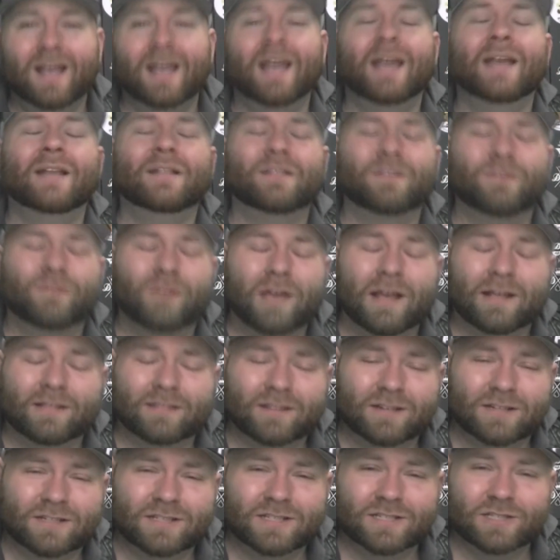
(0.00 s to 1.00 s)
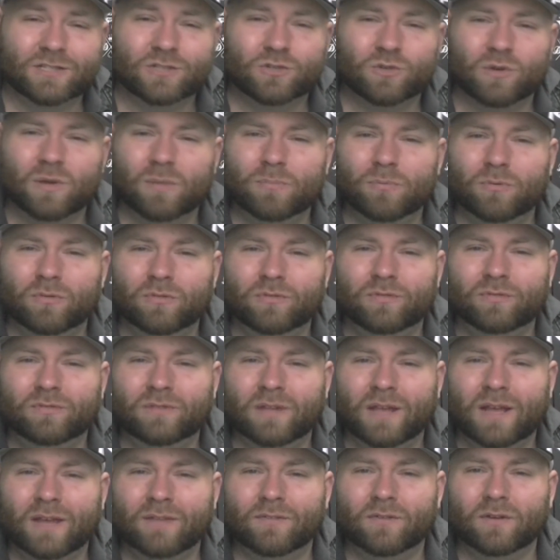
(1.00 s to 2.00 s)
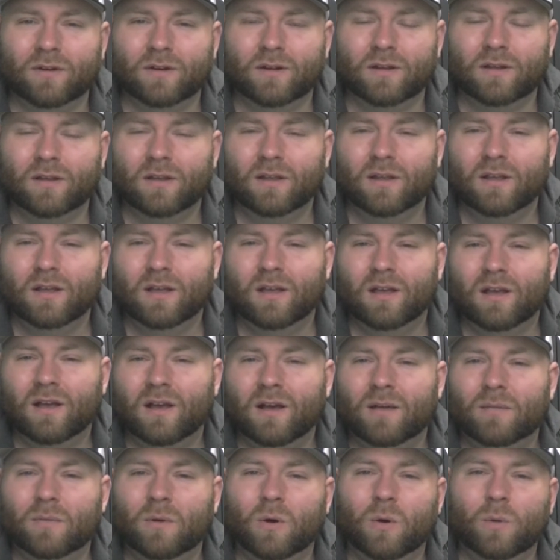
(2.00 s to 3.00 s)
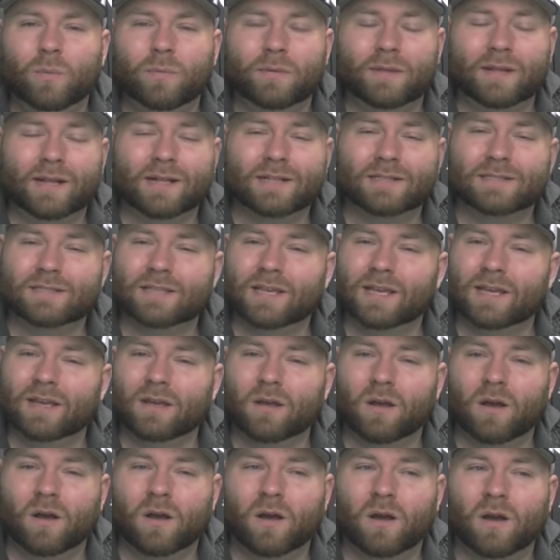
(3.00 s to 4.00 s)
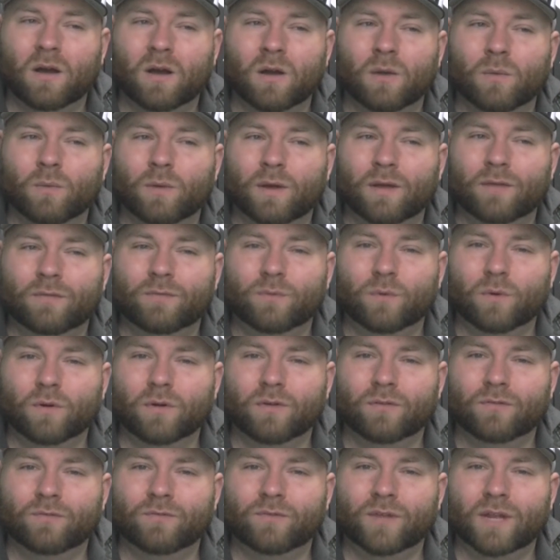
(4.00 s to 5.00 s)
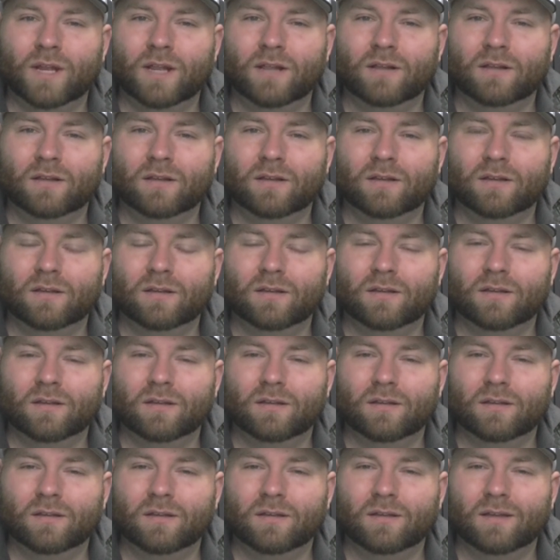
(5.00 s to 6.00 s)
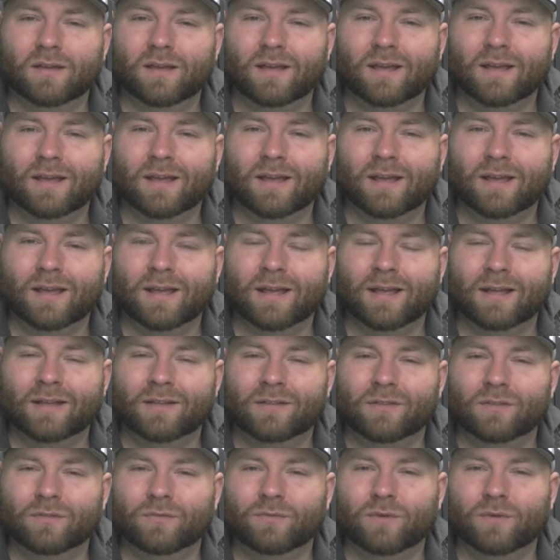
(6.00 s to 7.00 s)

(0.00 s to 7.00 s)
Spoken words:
And the fact that it says triple flavored, I'm hoping that's like RY4 vanilla and the